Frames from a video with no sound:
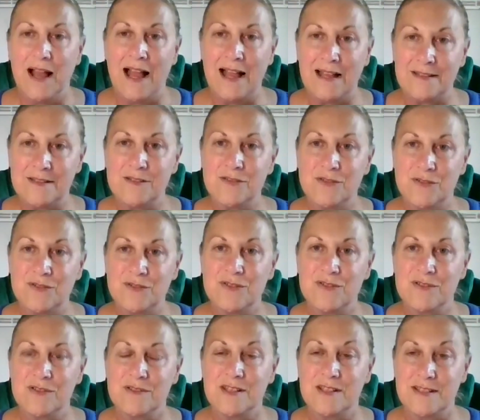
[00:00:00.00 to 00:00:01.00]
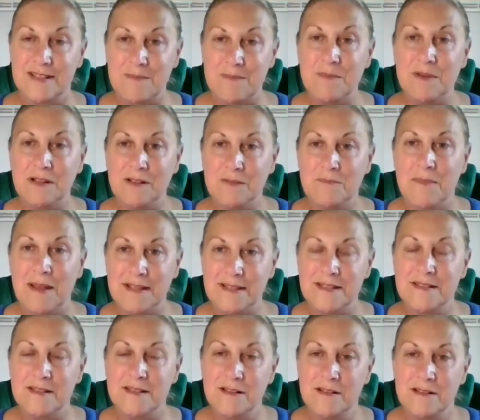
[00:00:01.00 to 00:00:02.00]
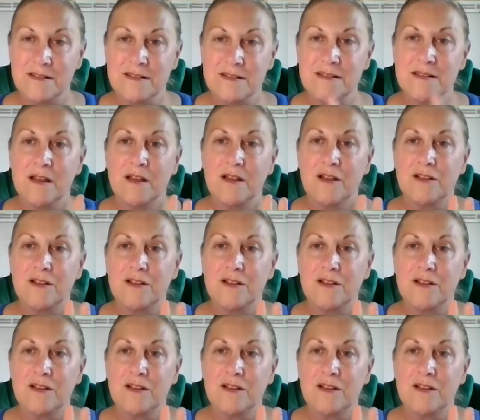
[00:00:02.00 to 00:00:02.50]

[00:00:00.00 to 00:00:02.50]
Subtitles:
as does the stimulant medicines.